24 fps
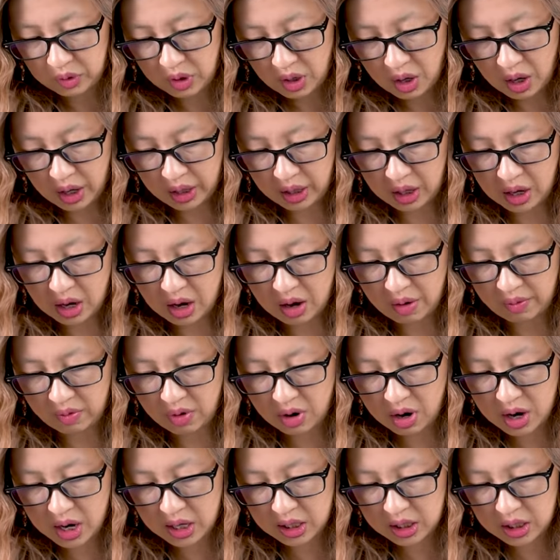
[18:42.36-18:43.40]
I can't
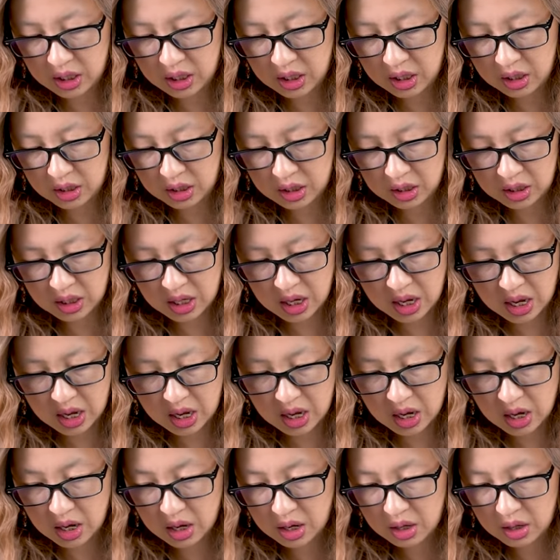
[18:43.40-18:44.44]
write here
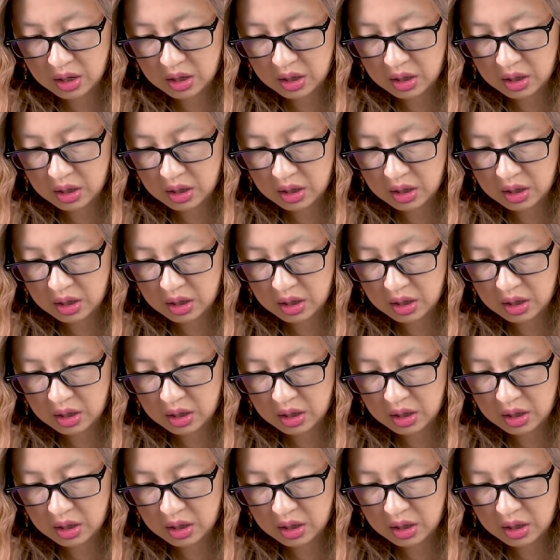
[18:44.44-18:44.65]
today.